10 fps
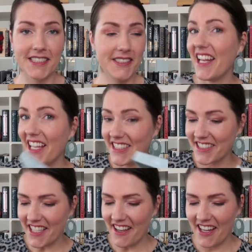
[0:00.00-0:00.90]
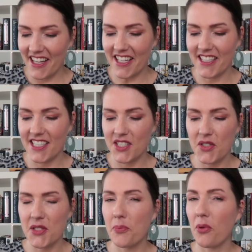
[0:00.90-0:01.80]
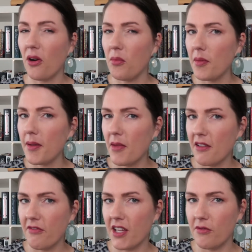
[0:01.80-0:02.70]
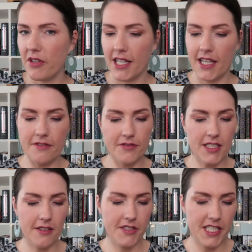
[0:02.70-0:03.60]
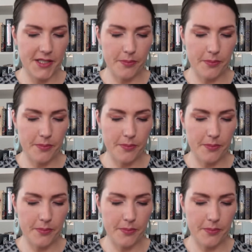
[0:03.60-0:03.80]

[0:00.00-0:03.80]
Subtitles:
And inside, and this is probably my favorite gift of this